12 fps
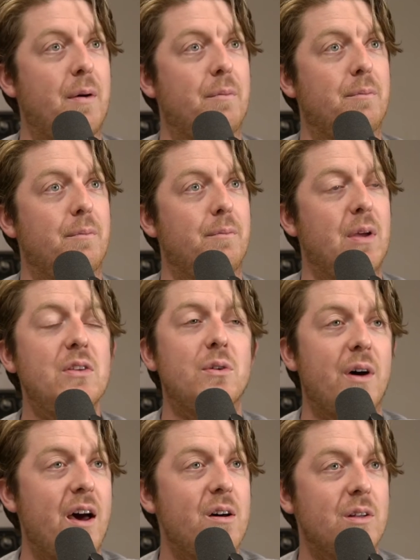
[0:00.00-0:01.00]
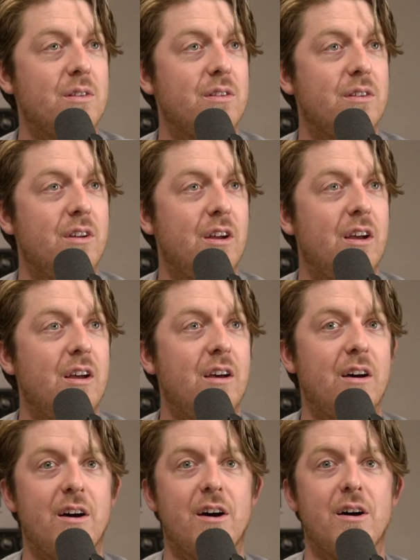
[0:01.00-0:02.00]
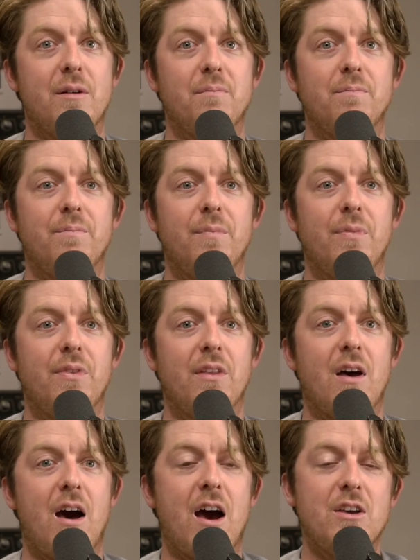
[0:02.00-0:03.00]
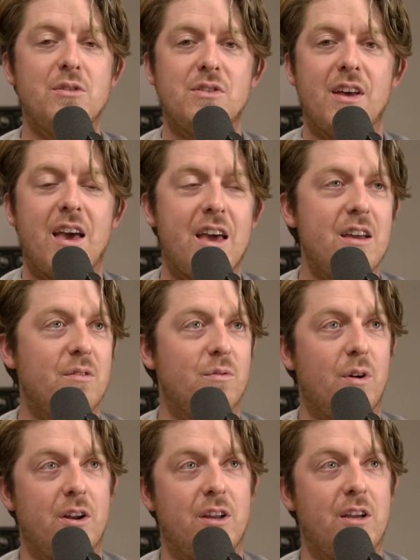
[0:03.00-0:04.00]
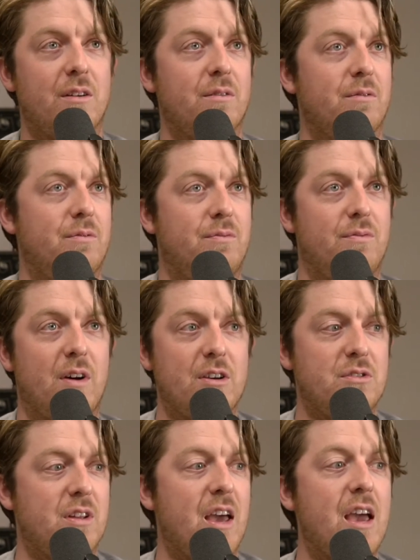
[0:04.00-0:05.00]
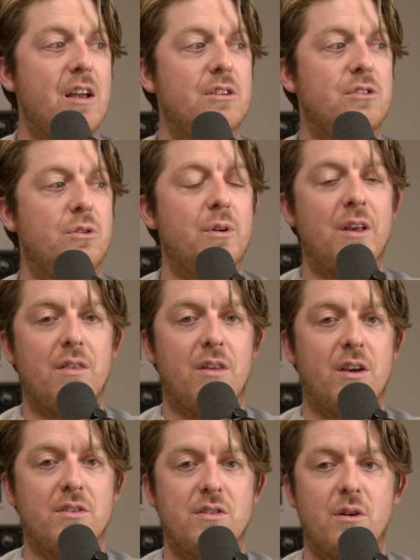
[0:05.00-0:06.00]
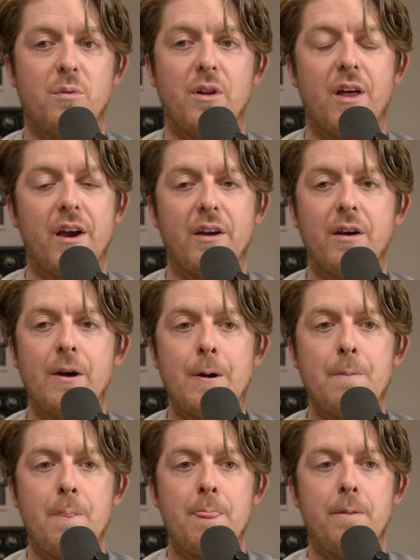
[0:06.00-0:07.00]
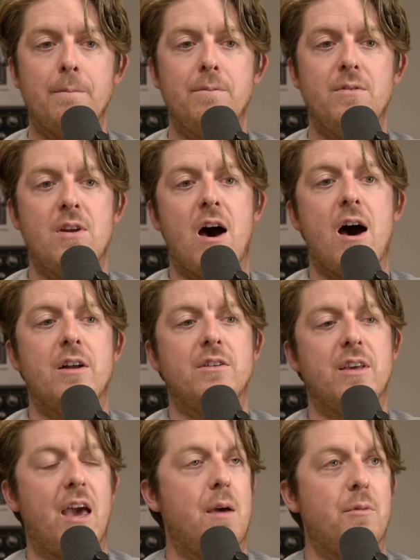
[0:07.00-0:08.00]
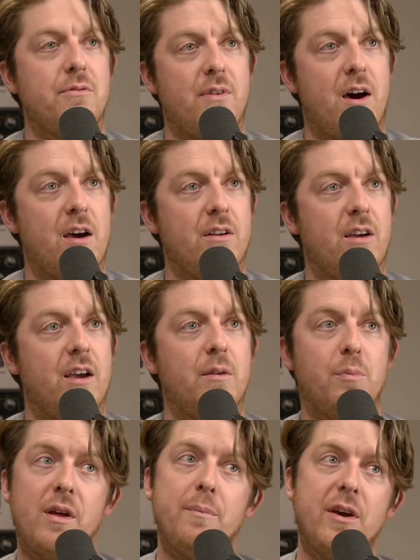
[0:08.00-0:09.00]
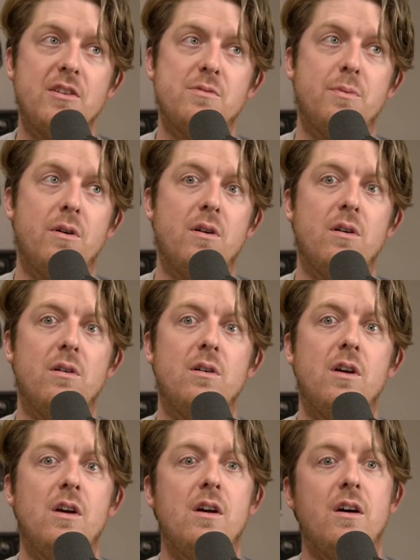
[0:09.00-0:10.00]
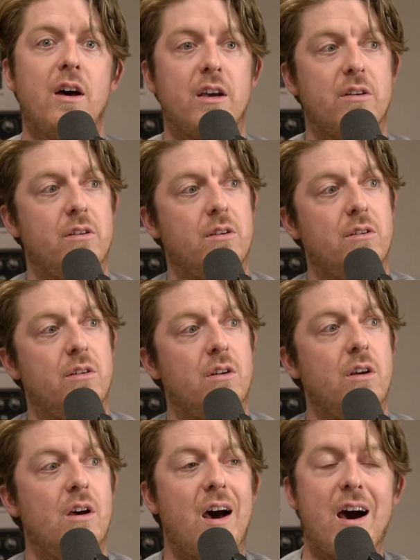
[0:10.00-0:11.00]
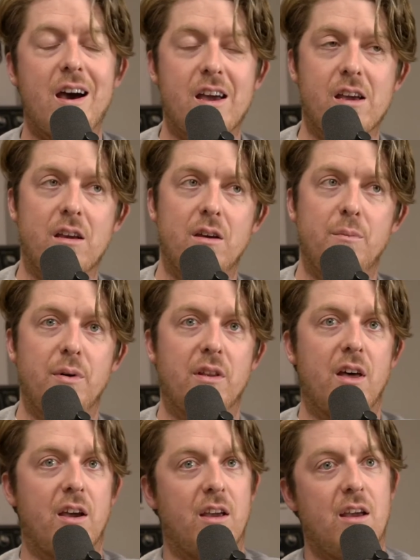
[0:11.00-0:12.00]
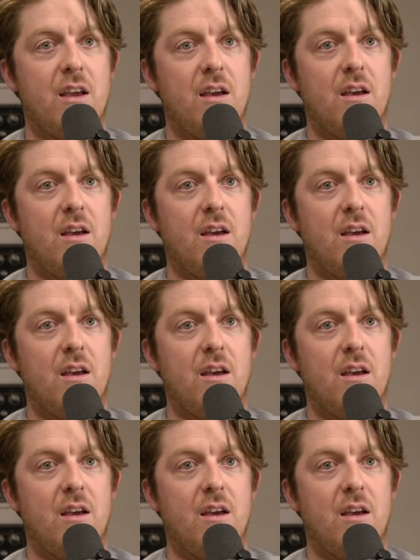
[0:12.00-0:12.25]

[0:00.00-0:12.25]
mental health. I used to hate running. I used to hate doing things that were like not gamified. I could play baseball, I could hike, but like